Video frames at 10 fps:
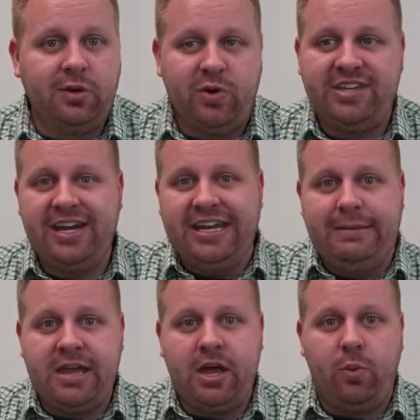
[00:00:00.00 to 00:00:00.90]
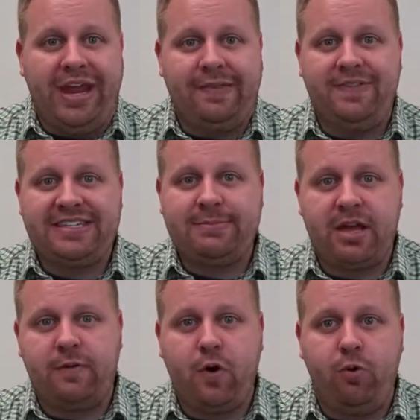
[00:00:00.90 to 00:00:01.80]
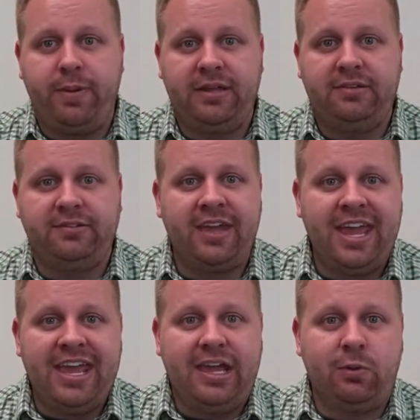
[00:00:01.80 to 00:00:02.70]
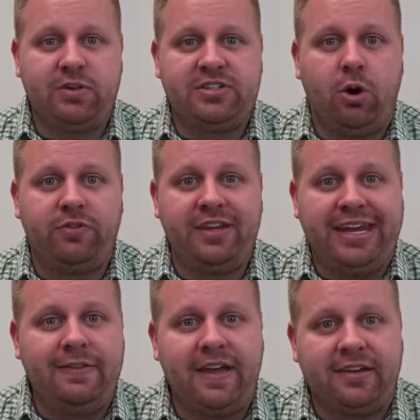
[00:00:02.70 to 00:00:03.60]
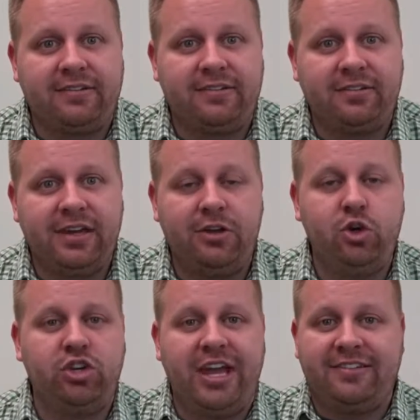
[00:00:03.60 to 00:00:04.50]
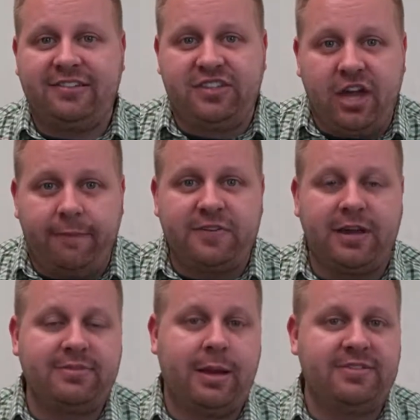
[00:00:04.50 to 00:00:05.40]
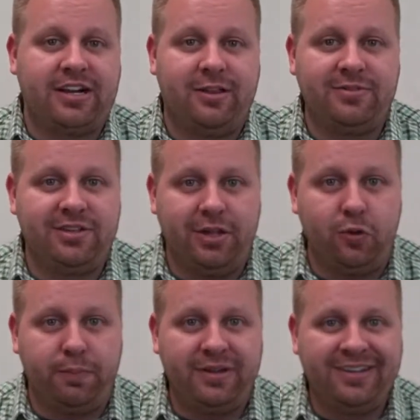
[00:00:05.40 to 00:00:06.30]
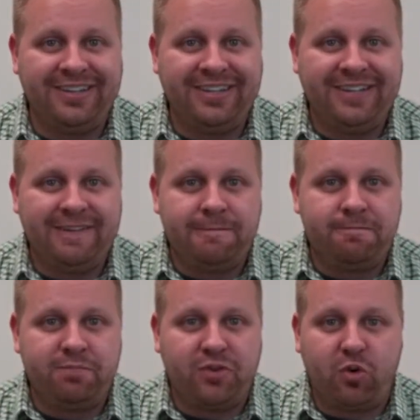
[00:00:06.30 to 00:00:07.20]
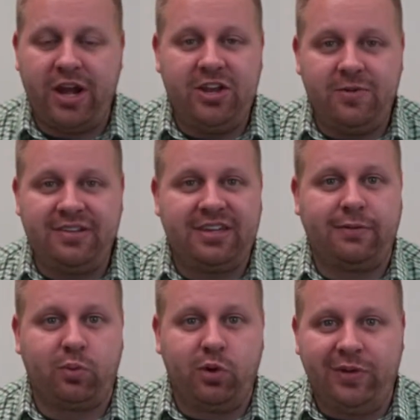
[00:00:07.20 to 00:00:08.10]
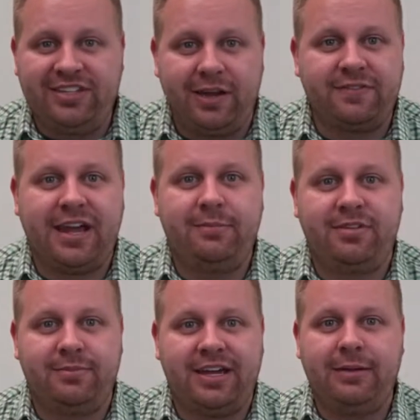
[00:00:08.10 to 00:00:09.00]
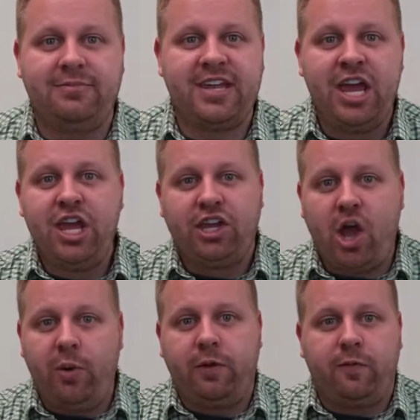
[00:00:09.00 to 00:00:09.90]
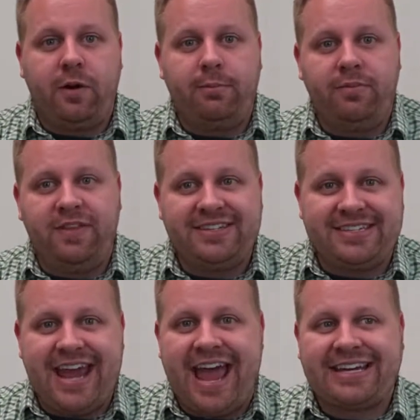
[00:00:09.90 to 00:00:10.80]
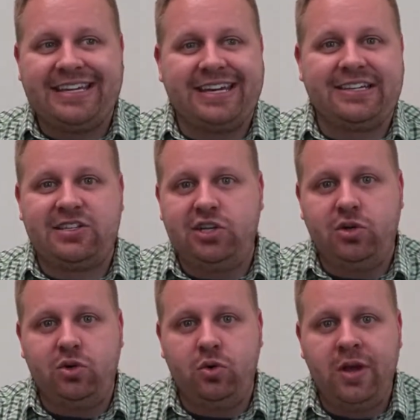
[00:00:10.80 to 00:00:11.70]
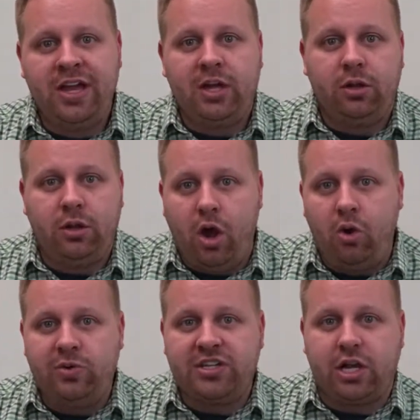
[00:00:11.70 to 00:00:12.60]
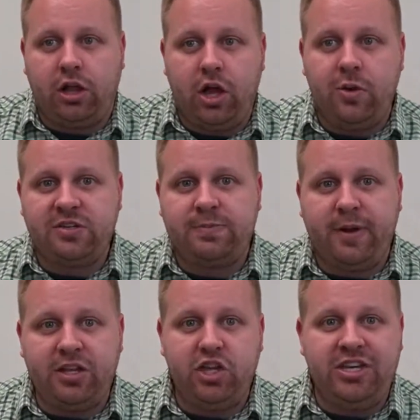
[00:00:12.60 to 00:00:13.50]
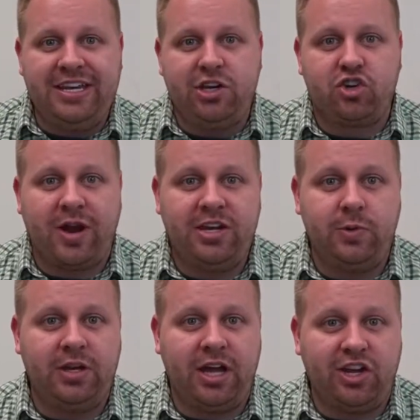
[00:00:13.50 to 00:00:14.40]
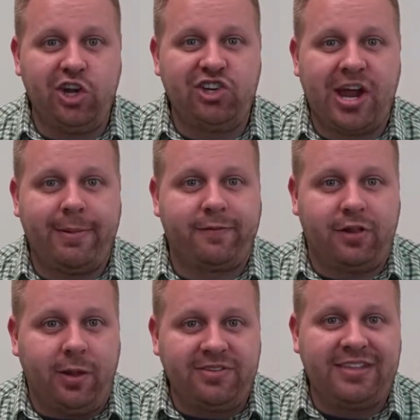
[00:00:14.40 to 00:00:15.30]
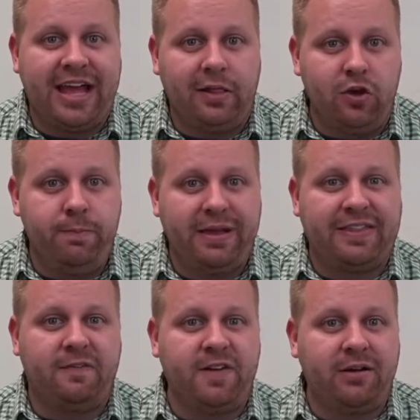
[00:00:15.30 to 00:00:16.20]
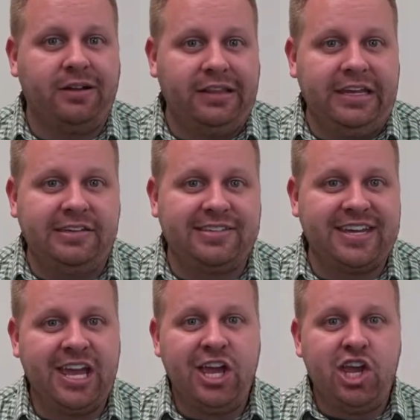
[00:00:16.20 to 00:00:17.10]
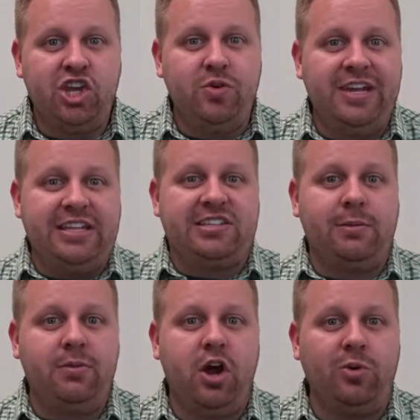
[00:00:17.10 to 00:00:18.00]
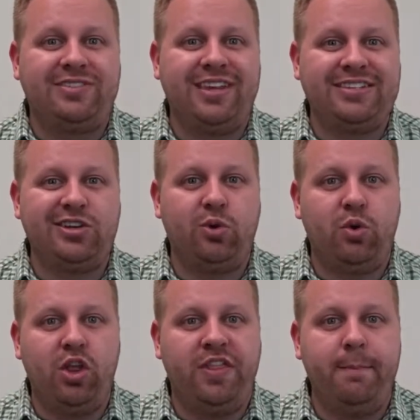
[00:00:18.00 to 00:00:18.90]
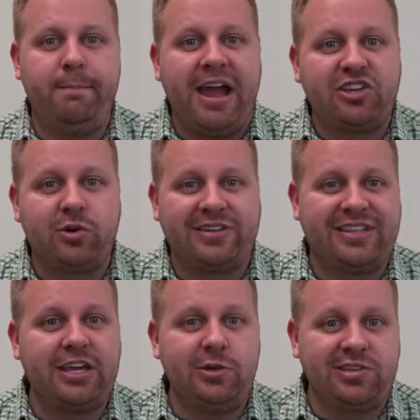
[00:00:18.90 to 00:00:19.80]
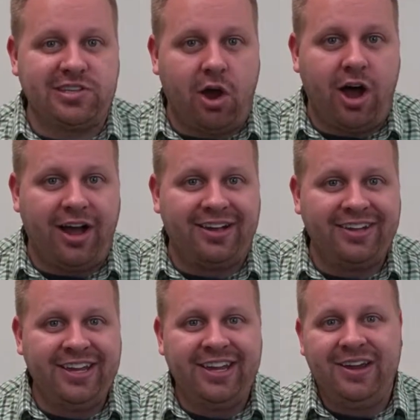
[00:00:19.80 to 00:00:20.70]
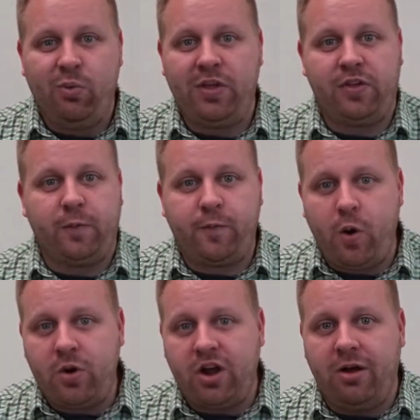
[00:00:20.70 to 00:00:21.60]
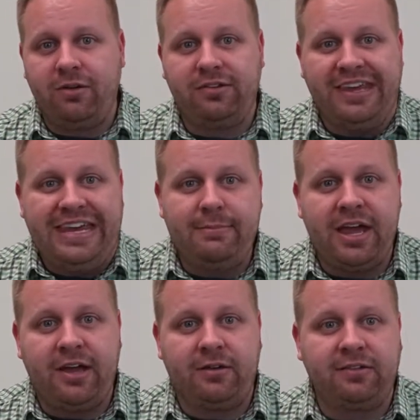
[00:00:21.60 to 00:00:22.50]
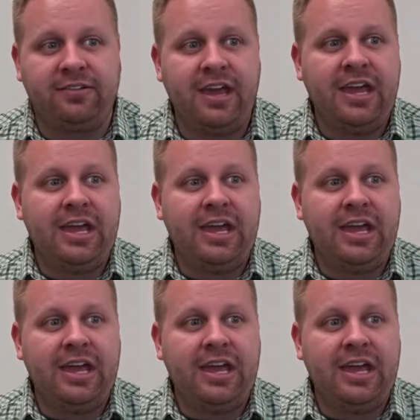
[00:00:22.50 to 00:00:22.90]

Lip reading: We did an email, we had this amount of opens, it resulted in this. Now, it's tough sometimes to close the loop. Credit unions have a really tough time sometimes going from this tactic to loan to closed, but you need to try and do a good job of closing that loop. At the very least, you need some notes as to the metrics that you saw, whether they're phone calls, emails.